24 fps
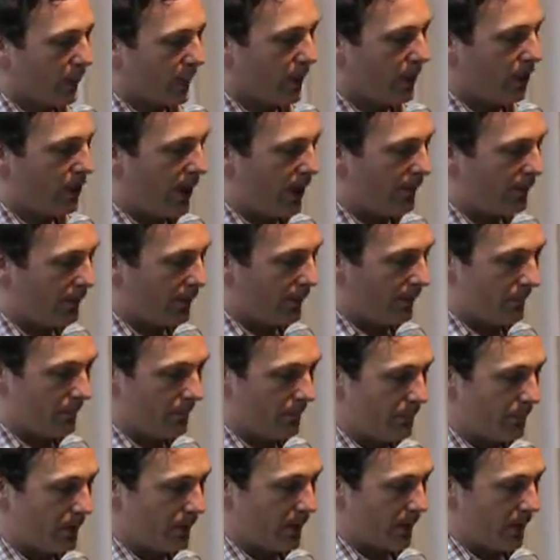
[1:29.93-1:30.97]
not for
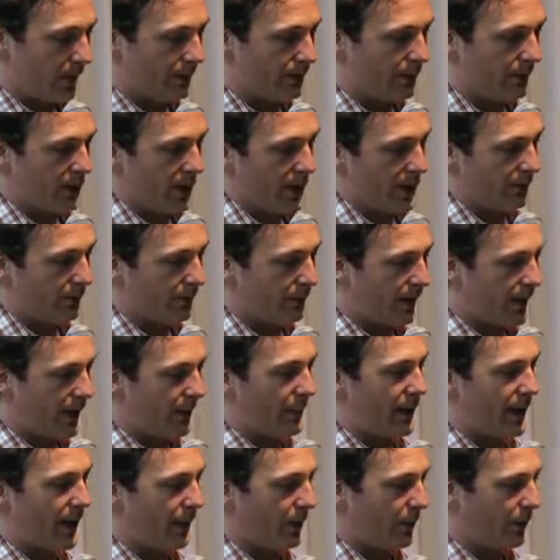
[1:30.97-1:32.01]
uh, not for that
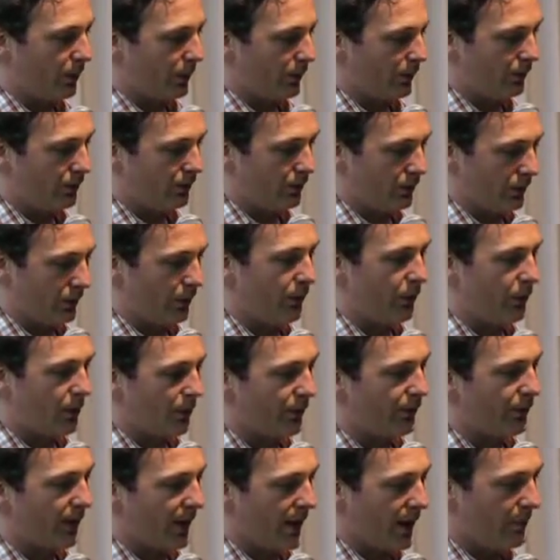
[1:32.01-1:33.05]
matter was or nor
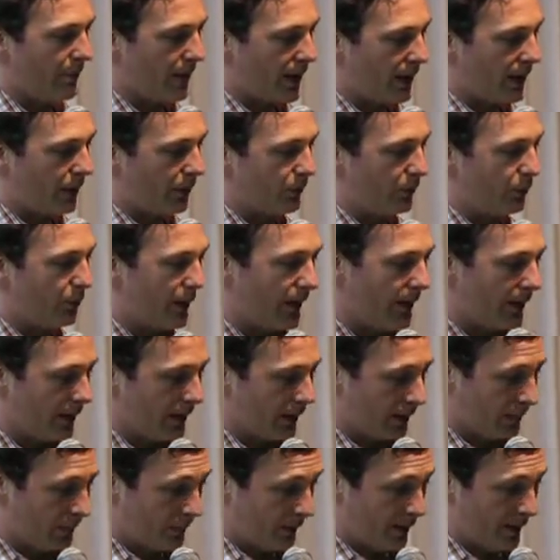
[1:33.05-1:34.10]
for that matter was waking
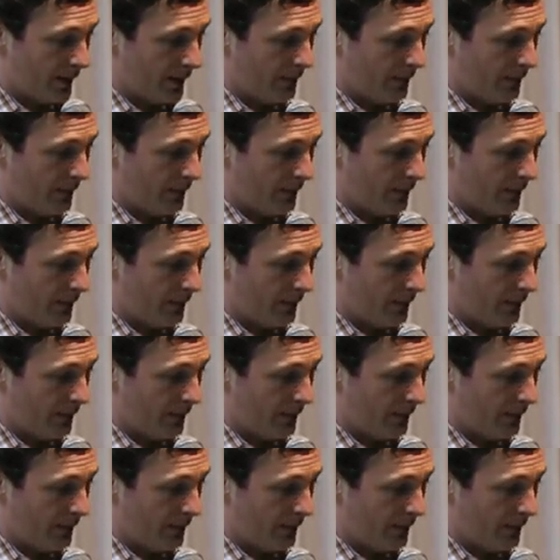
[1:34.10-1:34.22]
up in an